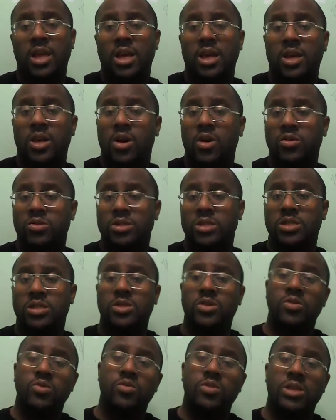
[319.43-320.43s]
goes
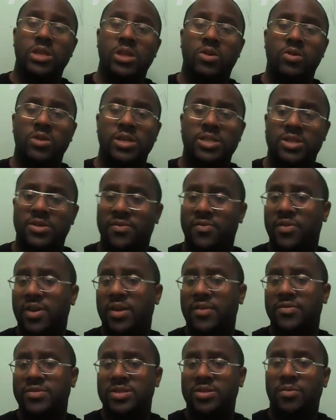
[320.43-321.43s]
into what the Christian
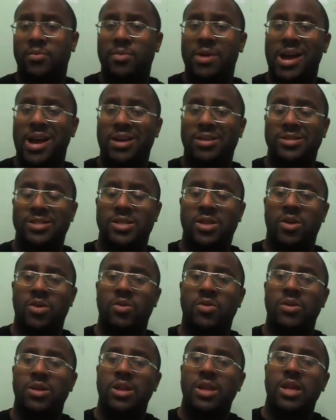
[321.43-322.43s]
faith is about.
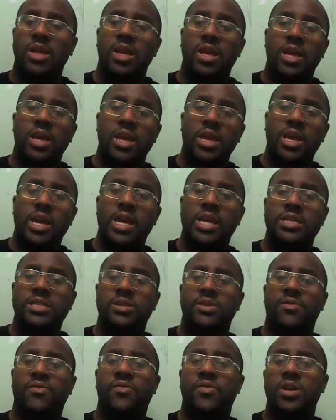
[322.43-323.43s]
So, yeah, it's
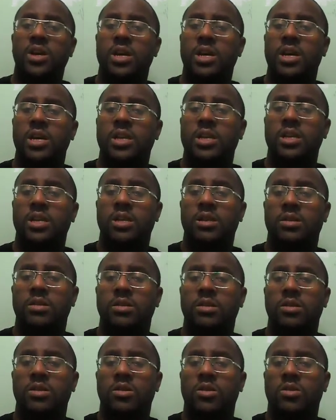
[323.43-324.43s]
a fun,
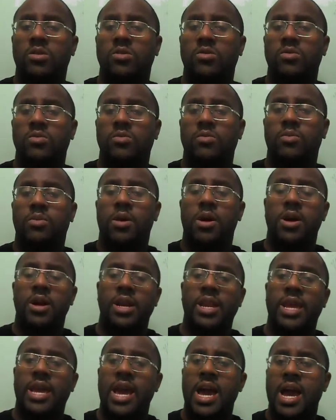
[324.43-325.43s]
you know,
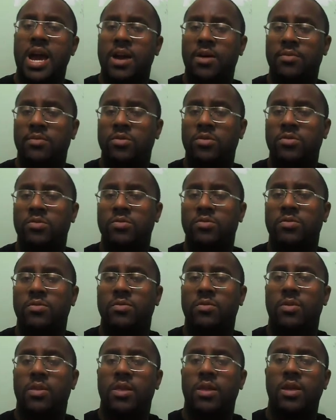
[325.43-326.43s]
party album.
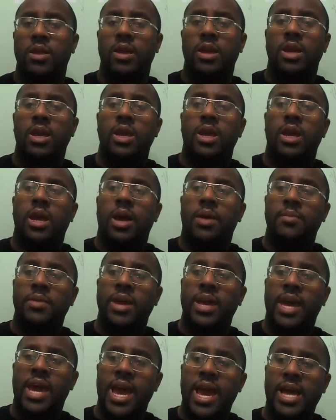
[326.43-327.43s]
I mean,
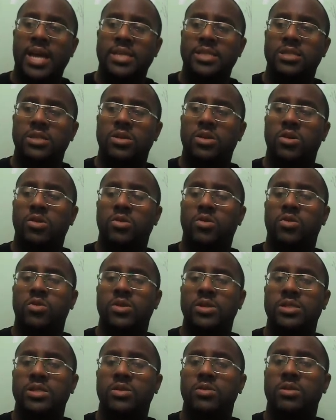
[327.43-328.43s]
he has, you know,
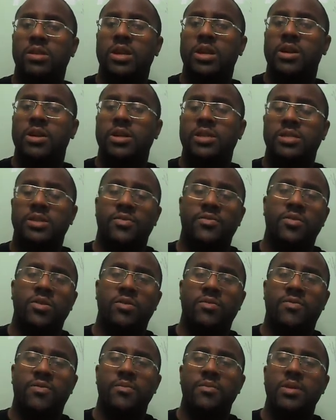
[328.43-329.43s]
Christian lyrics. If
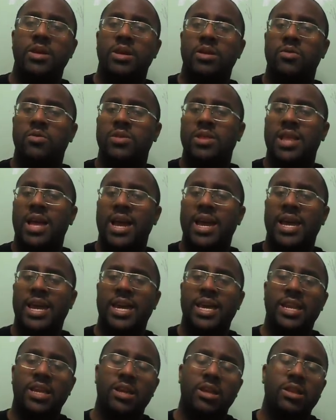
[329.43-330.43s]
you're familiar with
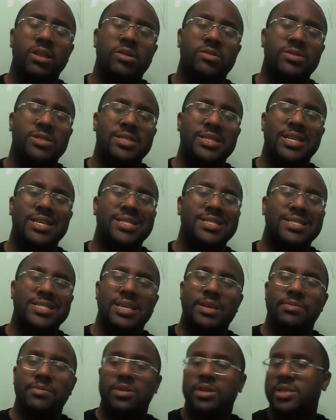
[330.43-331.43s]
Lightheaded, you know, it's
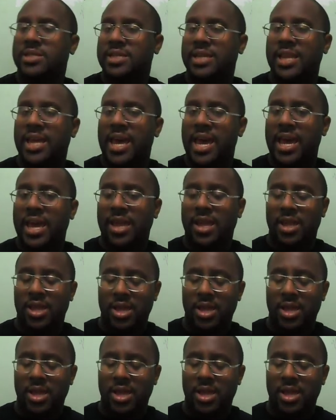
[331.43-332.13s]
similar to that,